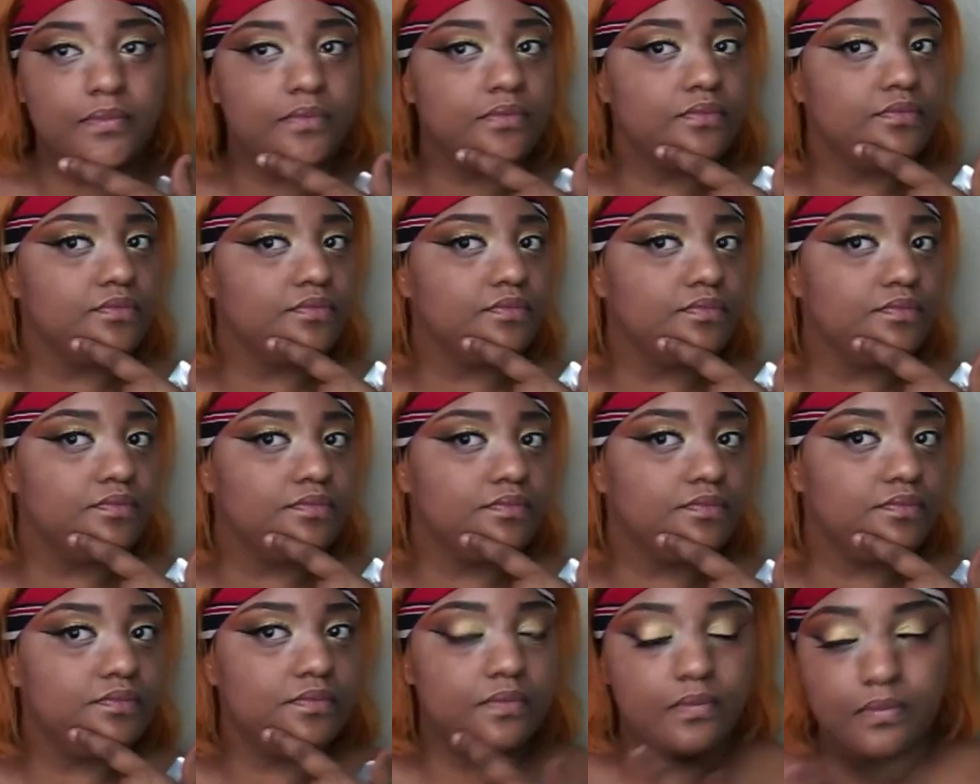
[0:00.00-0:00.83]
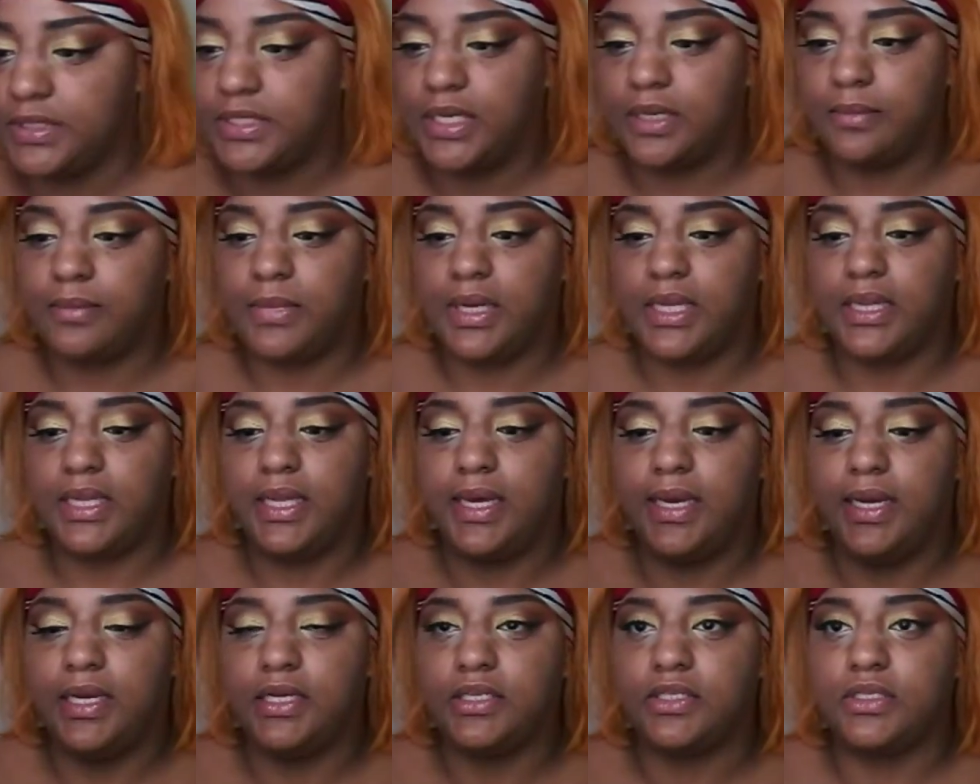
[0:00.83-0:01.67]
I'll take my
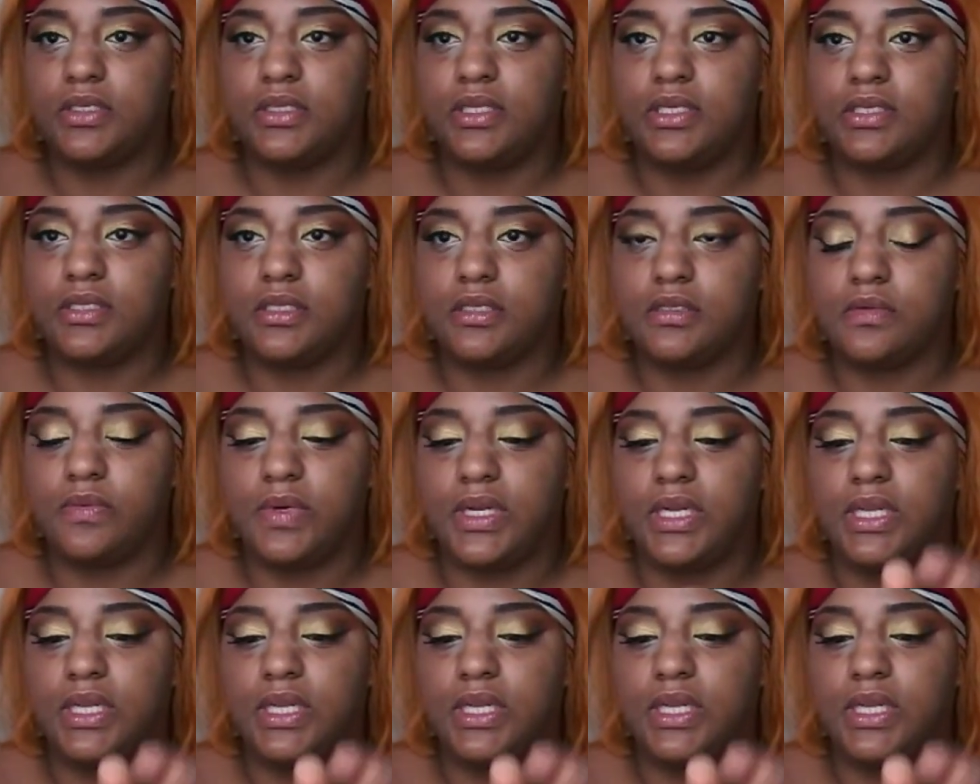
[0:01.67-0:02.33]
lash. So this is what